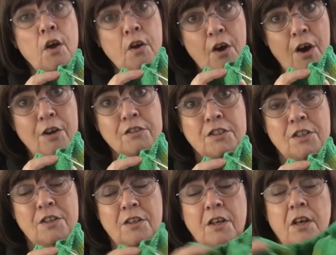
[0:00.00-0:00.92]

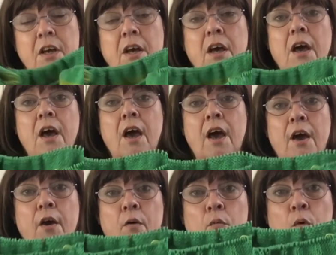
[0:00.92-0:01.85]
cotton
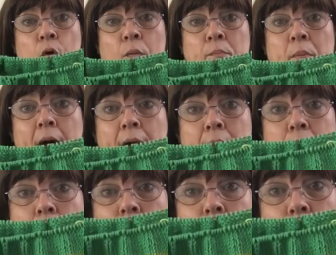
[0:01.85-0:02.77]
wool by
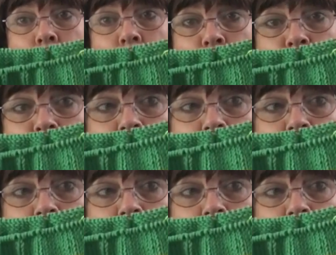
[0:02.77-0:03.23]
Paintbox